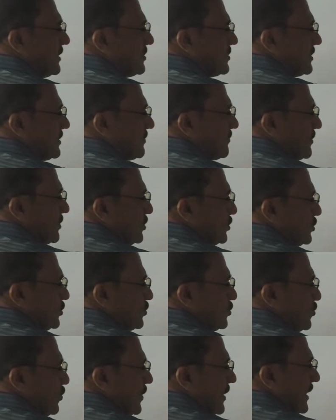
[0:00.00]
is equals
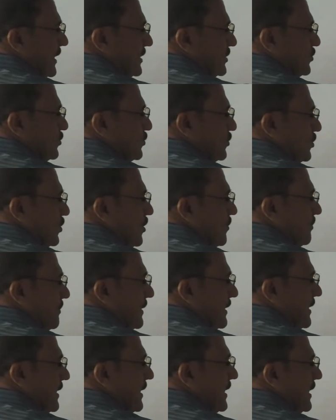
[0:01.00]
to x1 of
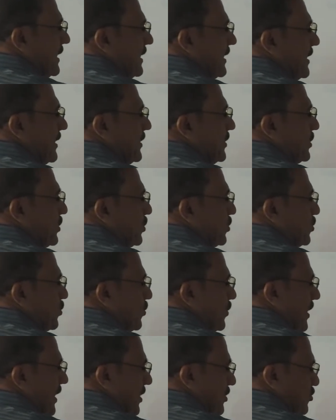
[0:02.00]
k
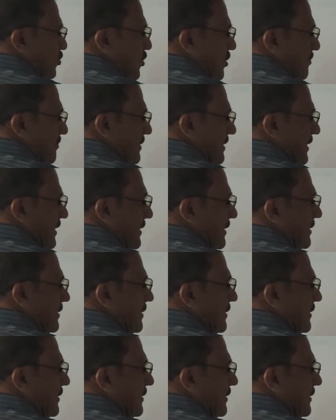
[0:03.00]
into h of k.